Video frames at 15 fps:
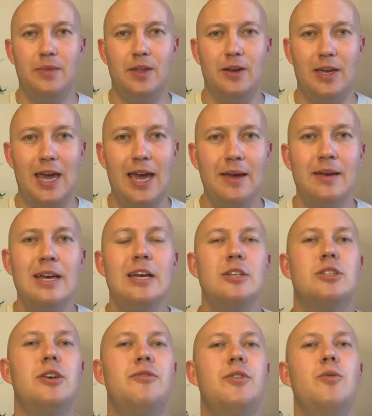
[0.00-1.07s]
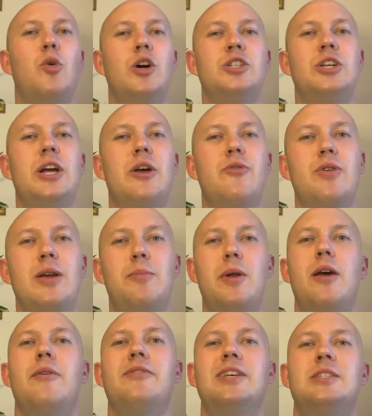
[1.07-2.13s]
Okay, so if you're watching a
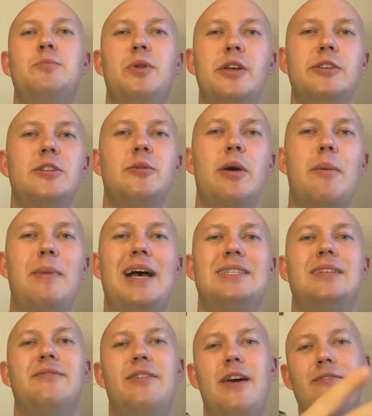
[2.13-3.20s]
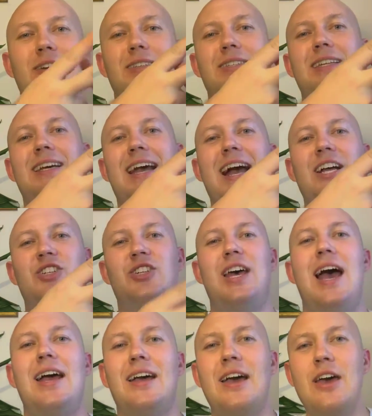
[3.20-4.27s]
replay of this, please do me a massive favor and stick
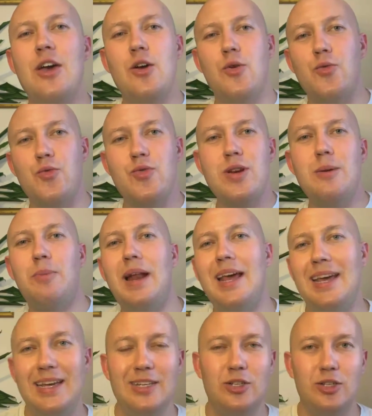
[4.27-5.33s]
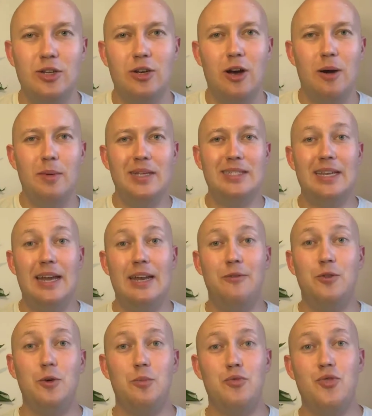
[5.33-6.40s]
hashtag replay into the comments. And
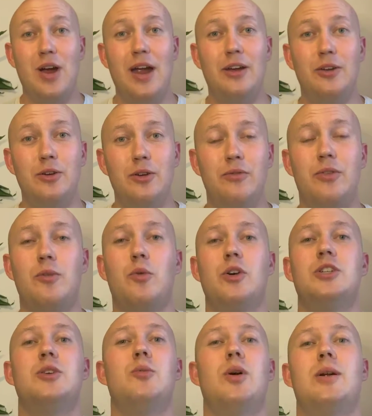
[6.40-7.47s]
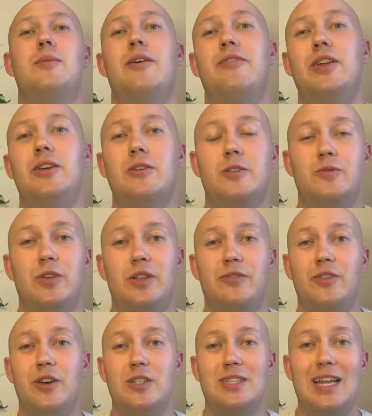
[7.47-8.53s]
if you're brand new, if you're watching one of my videos for the
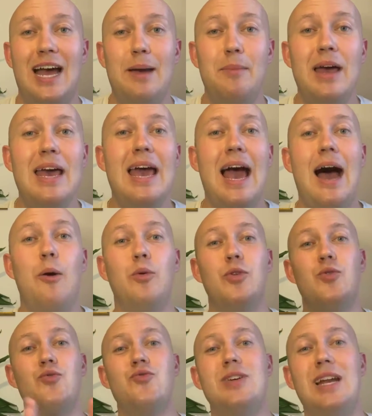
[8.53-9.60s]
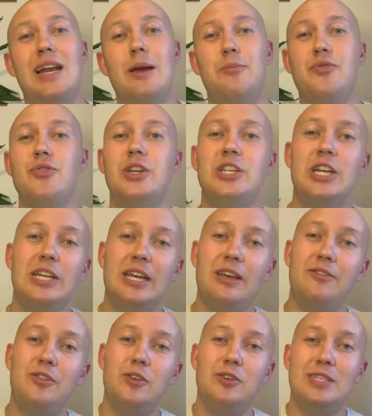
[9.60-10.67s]
first time, I would really appreciate
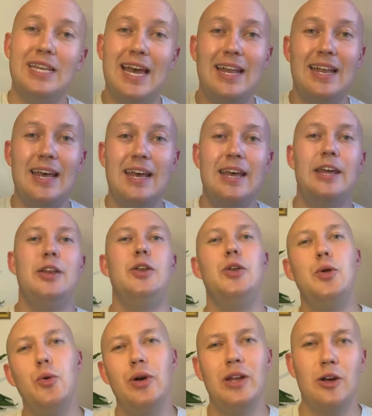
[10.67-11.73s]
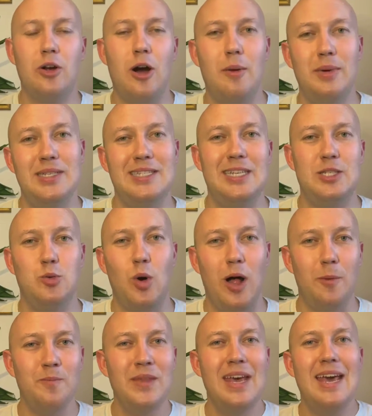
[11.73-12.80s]
if you said new in the comments as
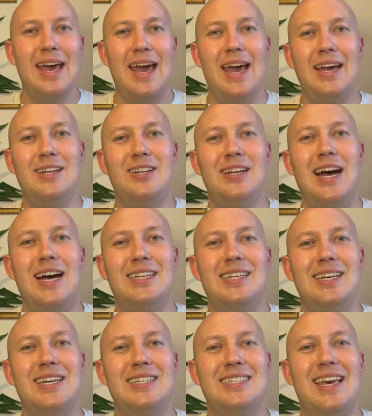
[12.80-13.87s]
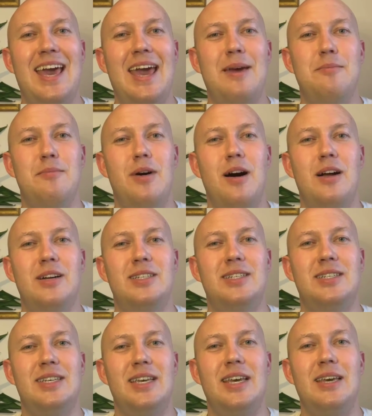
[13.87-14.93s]
well. Hey Donatas, hey
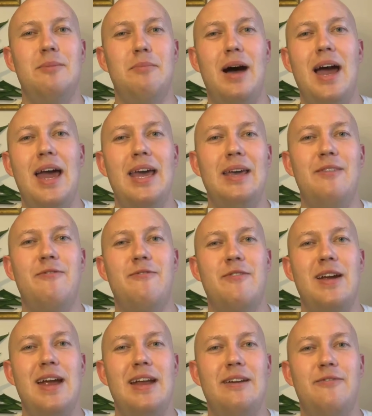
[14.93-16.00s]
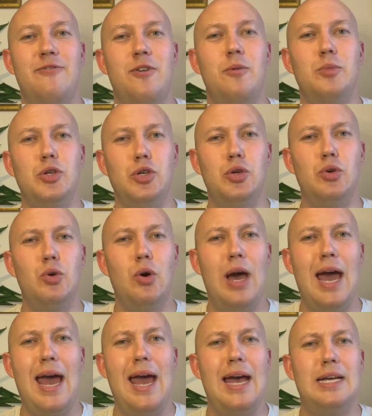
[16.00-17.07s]
Marcy, my friend from
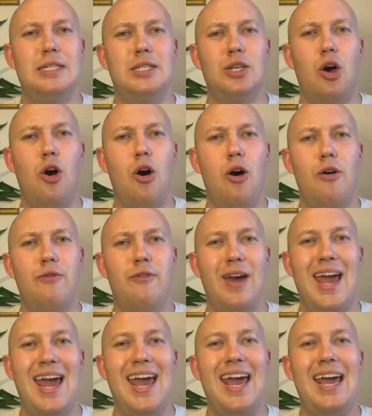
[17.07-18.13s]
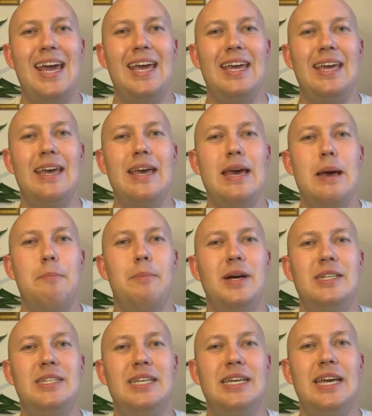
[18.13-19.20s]
US of A,
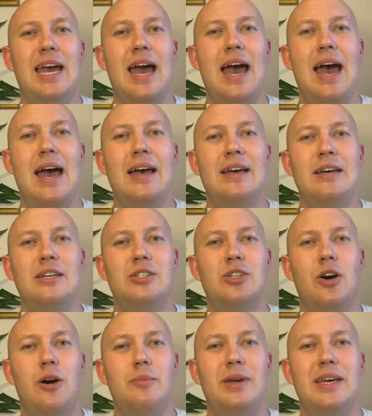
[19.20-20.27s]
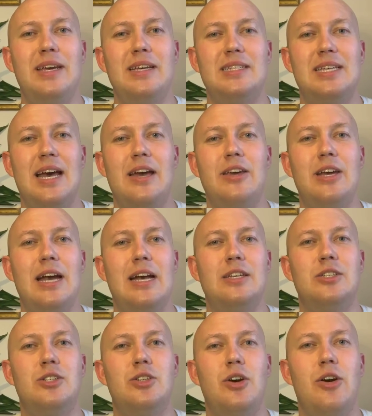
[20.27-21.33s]
Mattia, Tommy's, how you
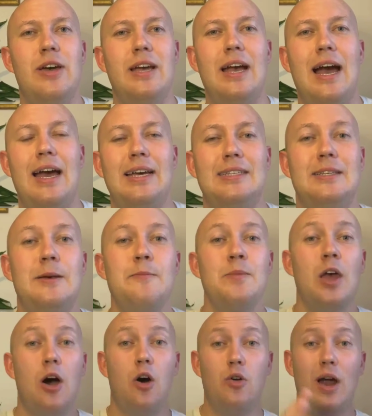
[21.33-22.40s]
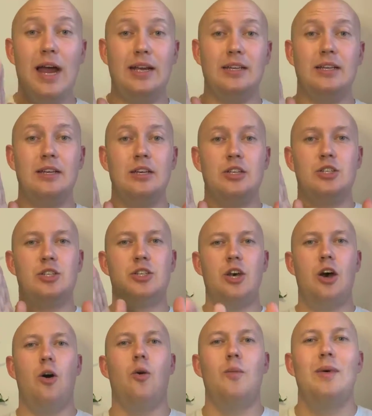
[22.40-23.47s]
guys doing, guys? All right,
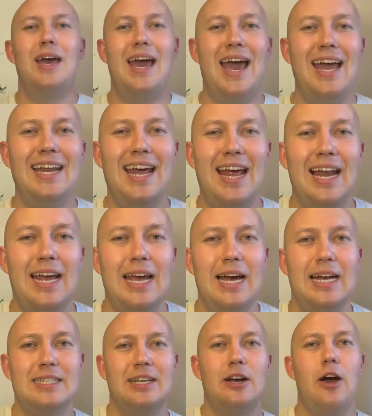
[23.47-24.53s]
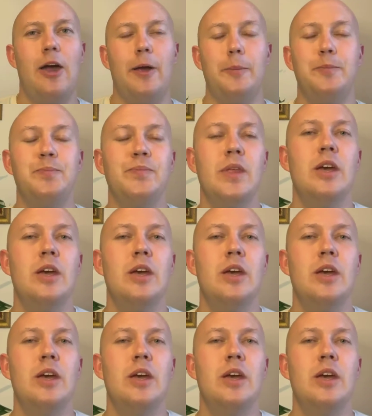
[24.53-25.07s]
so hey Nelly, how's it going?